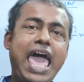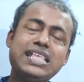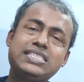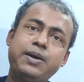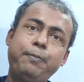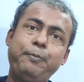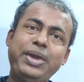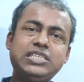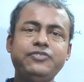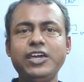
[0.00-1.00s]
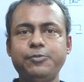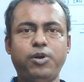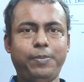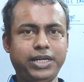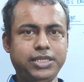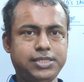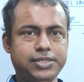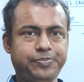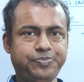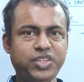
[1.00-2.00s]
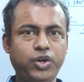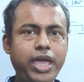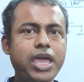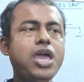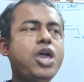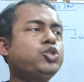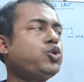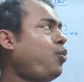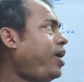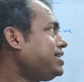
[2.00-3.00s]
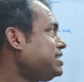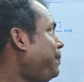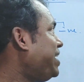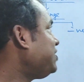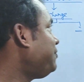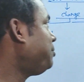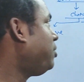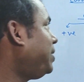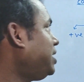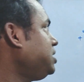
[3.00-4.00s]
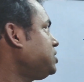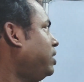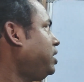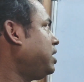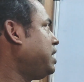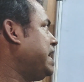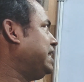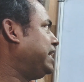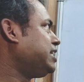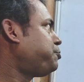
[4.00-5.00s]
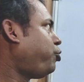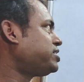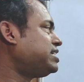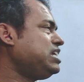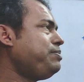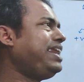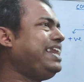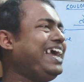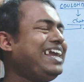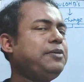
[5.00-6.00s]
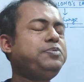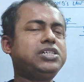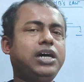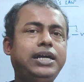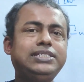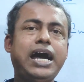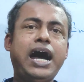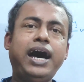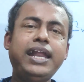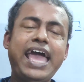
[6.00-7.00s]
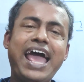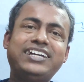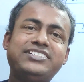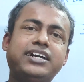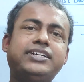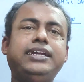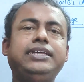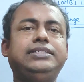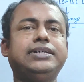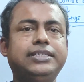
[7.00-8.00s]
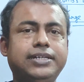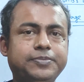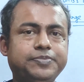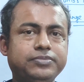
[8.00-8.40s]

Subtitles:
has some specific properties. Okay. So what is the specific property this one? That is positive and negative charge are attracted each other.